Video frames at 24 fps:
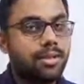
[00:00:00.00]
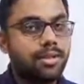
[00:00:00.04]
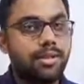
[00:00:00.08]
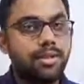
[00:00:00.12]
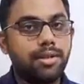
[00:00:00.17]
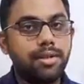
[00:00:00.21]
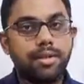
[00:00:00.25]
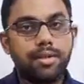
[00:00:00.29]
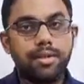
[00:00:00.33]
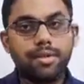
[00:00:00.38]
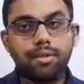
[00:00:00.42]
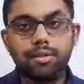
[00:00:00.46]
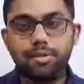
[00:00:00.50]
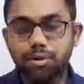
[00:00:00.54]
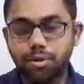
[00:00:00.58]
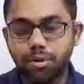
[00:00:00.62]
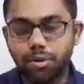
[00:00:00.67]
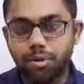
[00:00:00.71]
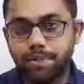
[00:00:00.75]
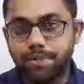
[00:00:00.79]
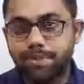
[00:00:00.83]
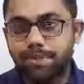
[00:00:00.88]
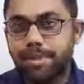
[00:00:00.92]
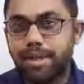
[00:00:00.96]
So,
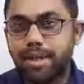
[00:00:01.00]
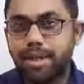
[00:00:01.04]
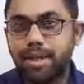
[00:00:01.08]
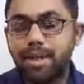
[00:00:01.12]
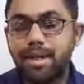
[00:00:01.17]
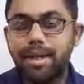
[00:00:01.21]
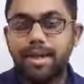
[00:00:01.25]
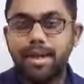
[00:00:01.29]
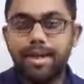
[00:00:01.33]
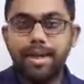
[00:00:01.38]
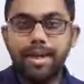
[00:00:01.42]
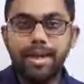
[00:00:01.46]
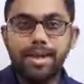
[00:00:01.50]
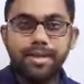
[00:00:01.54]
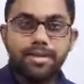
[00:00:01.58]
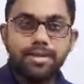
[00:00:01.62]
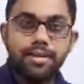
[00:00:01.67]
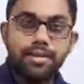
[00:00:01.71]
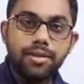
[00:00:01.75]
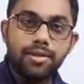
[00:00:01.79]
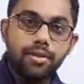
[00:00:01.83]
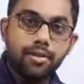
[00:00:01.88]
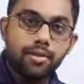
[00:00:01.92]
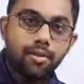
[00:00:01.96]
as
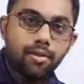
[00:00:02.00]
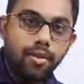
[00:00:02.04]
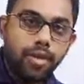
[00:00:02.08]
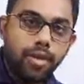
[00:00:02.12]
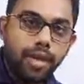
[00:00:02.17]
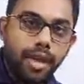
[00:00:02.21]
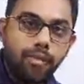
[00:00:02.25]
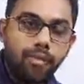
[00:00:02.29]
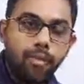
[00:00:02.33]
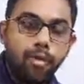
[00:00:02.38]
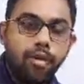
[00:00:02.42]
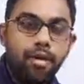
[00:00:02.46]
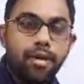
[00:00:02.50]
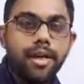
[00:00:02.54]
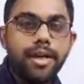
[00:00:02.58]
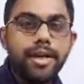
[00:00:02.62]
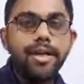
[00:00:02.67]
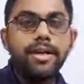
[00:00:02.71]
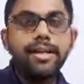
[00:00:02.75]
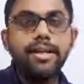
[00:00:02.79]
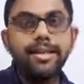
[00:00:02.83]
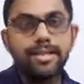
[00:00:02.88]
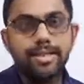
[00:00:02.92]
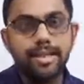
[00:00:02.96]
we have already
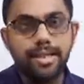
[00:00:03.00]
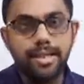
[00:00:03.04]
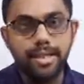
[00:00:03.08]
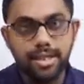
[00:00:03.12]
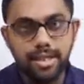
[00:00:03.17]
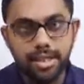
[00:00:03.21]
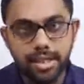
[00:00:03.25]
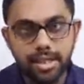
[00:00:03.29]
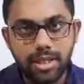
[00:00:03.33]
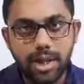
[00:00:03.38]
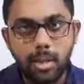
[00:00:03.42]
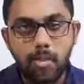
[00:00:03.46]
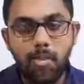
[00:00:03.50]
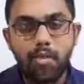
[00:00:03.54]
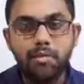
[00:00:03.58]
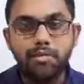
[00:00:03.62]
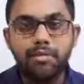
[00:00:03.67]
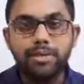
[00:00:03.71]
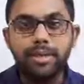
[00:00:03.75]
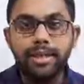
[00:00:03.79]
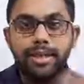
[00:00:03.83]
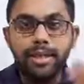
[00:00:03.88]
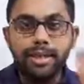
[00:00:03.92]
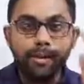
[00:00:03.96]
discussed some of
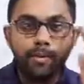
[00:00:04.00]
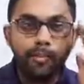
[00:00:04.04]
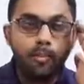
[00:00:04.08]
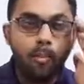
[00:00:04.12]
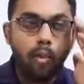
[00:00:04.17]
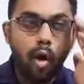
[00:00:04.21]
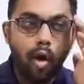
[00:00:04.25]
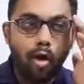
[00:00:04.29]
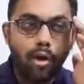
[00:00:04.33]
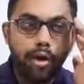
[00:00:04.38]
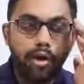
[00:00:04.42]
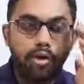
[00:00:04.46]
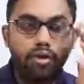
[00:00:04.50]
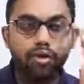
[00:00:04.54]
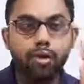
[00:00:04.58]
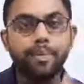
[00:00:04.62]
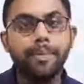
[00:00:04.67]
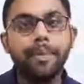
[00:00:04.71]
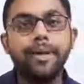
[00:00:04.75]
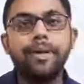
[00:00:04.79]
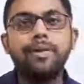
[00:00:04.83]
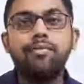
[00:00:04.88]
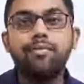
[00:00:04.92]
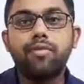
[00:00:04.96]
the important
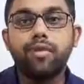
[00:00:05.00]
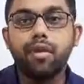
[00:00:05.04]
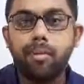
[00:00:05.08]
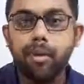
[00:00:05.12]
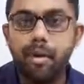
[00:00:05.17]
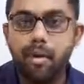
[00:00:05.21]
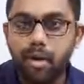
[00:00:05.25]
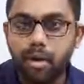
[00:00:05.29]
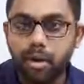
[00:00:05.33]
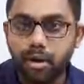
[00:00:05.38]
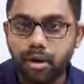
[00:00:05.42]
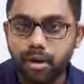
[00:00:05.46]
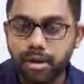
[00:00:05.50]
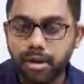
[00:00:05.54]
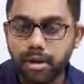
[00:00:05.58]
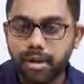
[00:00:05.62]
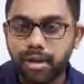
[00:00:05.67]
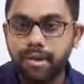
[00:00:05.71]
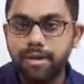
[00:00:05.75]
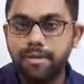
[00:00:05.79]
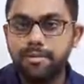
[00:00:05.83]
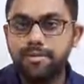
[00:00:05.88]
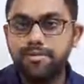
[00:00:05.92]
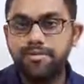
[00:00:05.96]
topic from our
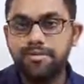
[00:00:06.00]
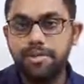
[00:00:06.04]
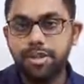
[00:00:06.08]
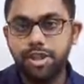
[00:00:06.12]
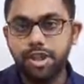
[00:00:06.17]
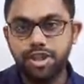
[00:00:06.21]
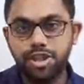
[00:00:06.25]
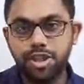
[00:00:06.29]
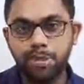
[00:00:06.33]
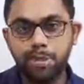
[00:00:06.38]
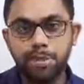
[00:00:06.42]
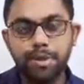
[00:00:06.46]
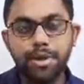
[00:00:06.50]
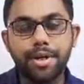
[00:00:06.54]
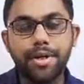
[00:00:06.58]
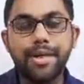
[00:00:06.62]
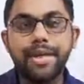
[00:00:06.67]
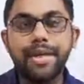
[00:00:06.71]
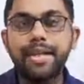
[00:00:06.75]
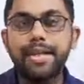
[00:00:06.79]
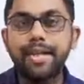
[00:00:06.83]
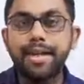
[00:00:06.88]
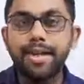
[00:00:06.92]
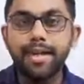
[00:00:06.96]
first chapter
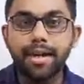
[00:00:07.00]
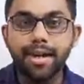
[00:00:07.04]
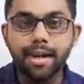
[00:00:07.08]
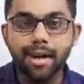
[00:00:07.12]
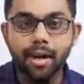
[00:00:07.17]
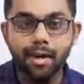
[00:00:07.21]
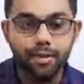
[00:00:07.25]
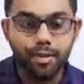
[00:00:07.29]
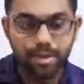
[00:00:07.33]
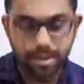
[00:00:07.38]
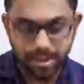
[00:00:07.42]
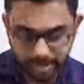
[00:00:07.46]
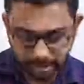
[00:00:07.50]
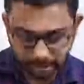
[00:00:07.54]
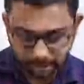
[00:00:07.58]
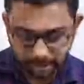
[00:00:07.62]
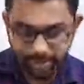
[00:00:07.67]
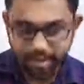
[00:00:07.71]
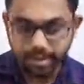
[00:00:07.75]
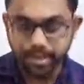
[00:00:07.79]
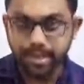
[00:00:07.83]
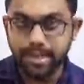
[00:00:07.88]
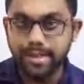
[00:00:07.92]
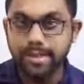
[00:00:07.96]
in accountancy,
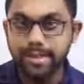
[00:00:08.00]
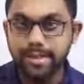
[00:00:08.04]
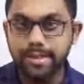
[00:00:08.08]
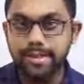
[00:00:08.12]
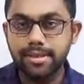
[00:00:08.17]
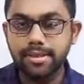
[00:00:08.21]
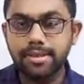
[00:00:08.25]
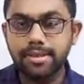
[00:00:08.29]
that is